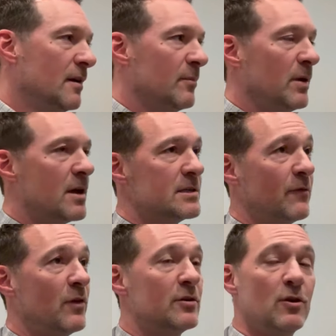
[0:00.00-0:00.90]
Because
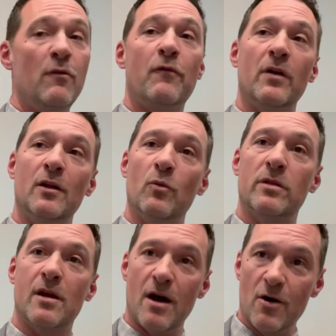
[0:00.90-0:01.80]
if you do fill it
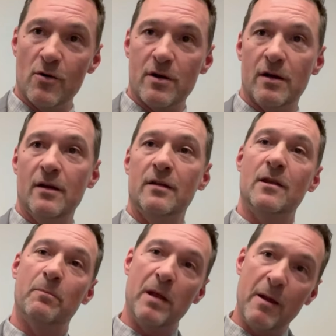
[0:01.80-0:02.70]
with Coke, the
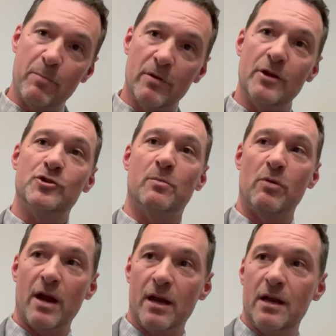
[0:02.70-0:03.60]
people that you're
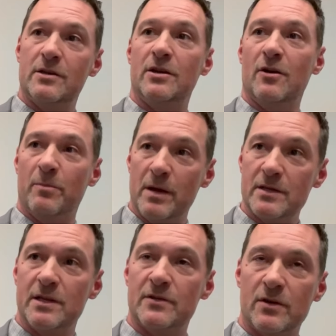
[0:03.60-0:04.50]
bringing into your
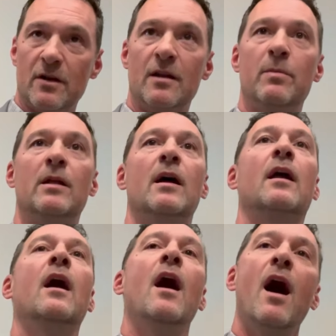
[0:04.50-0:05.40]
business are going to be like,
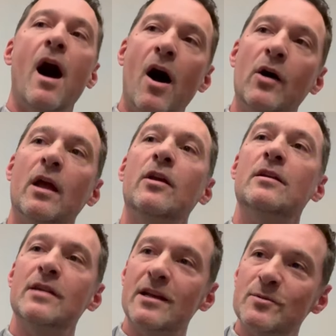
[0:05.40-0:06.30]
oh, yeah, you can
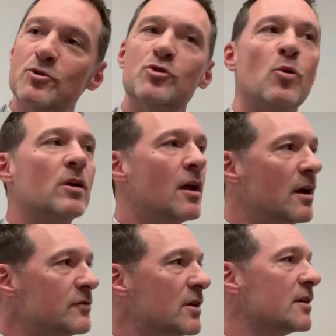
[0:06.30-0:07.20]
take some
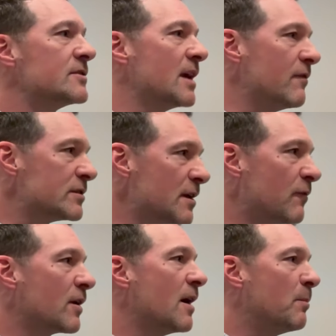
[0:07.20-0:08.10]
shortcuts. You can save yourself
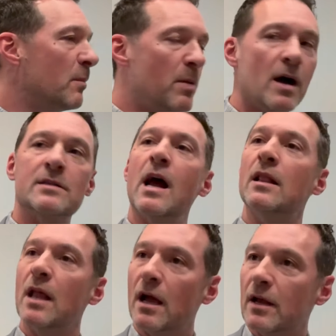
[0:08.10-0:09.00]
a couple bucks. I
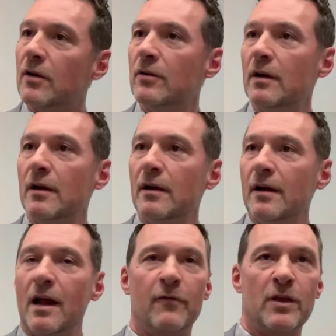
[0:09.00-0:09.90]
like, you know.
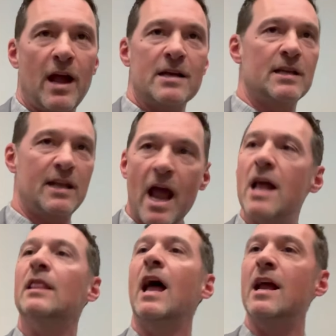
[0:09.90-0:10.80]
And if the guy's like, yeah, I
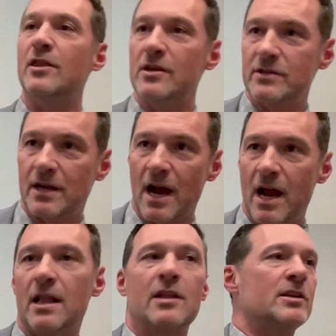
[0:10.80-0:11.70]
like this guy, I
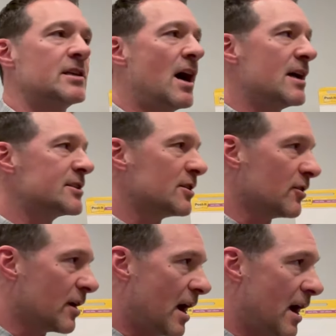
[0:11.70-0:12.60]
like this
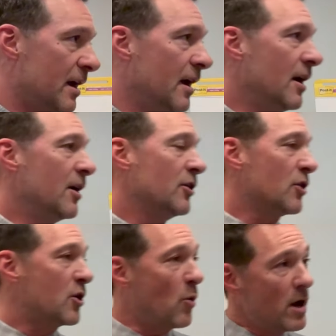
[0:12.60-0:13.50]
hustler guy, you're
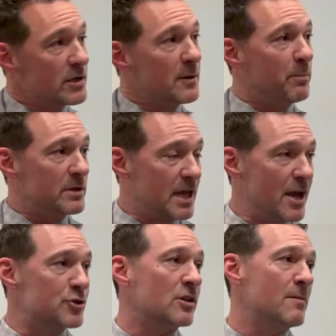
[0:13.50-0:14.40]
going to
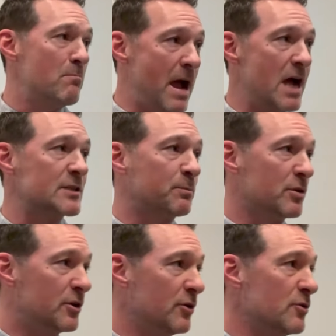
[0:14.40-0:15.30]
potentially mass
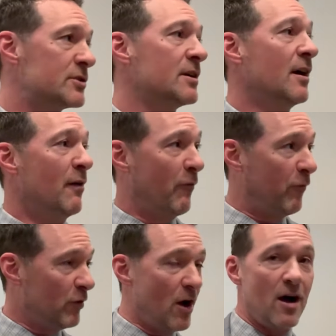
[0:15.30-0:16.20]
produce
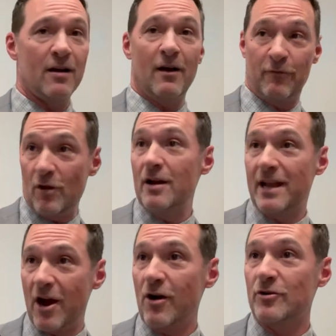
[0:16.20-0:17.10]
flawed, a flawed
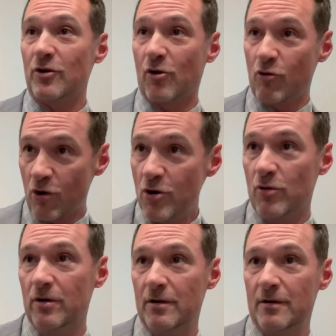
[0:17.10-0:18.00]
character crew
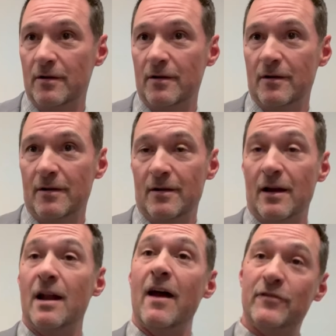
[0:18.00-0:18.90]

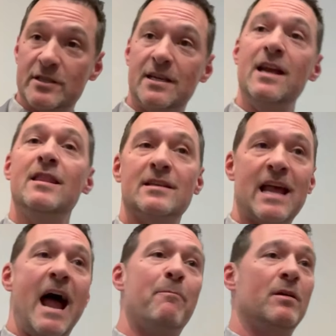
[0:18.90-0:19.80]
and I've seen this
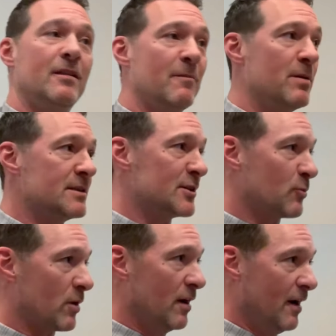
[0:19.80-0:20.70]
happen in the business
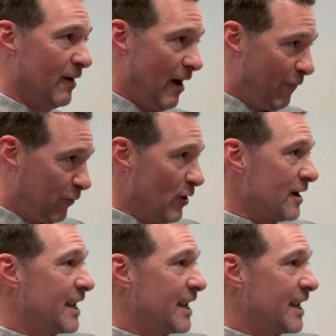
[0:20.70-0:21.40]
where a flawed